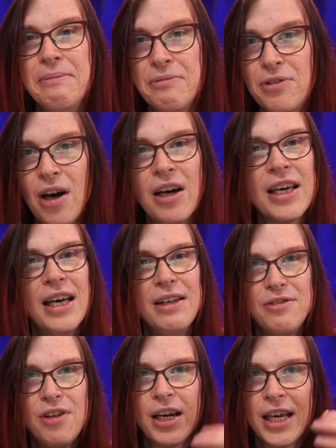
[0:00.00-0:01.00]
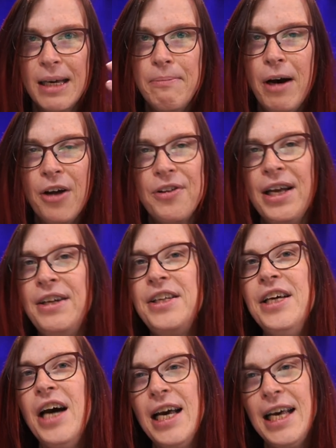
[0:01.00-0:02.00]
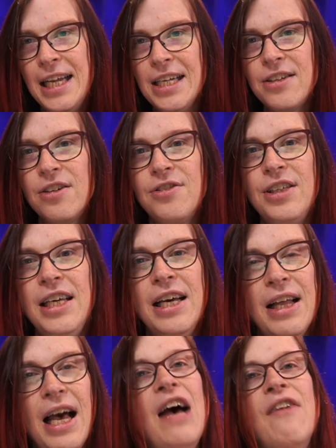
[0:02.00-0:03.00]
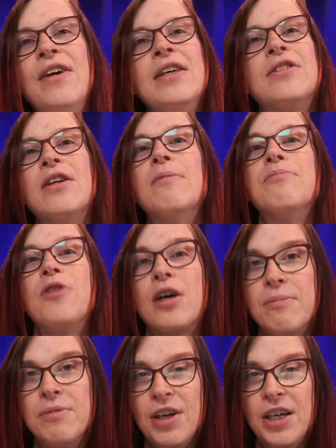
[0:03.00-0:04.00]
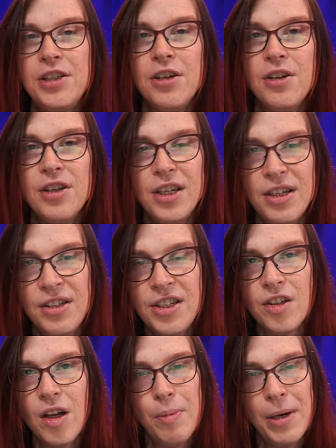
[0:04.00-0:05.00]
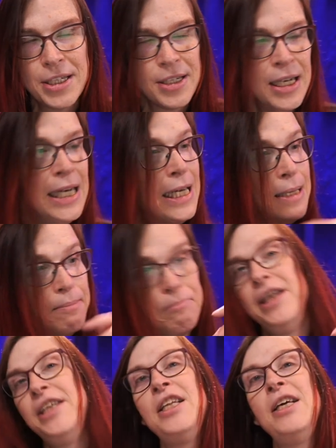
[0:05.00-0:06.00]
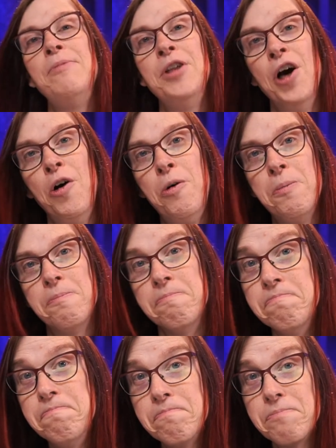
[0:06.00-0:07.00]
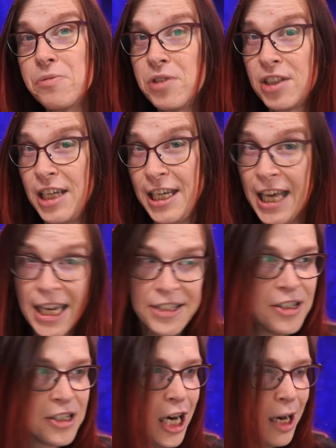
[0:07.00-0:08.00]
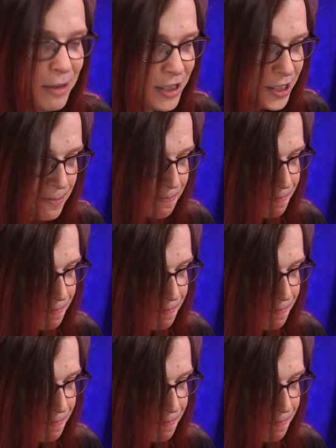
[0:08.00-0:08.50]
talking about NDI and SRT and having some documentation on these topics, please let me know. Say yes in the comments,